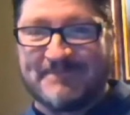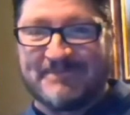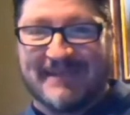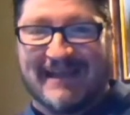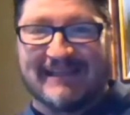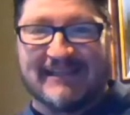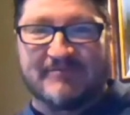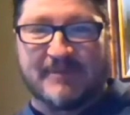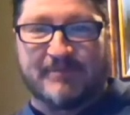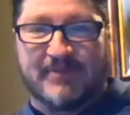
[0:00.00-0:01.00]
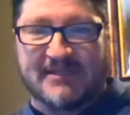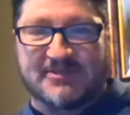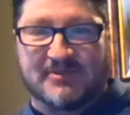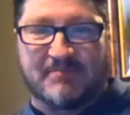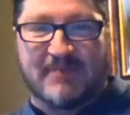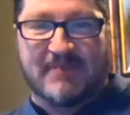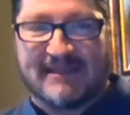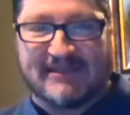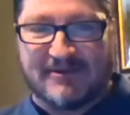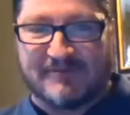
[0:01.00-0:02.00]
I love the picture in the back
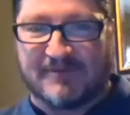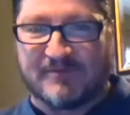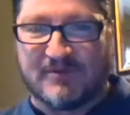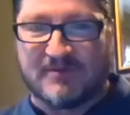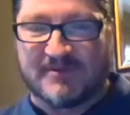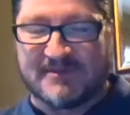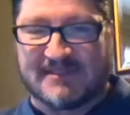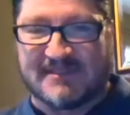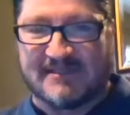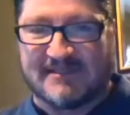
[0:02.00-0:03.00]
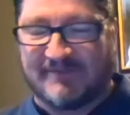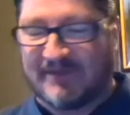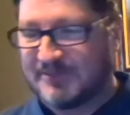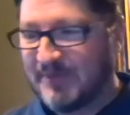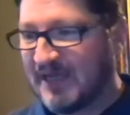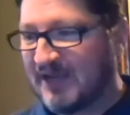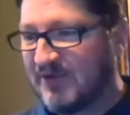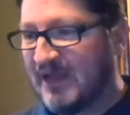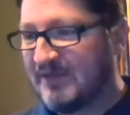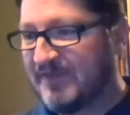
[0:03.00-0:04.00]
there from Rumors. Civic's been a
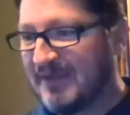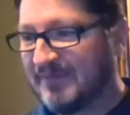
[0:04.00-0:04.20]
great family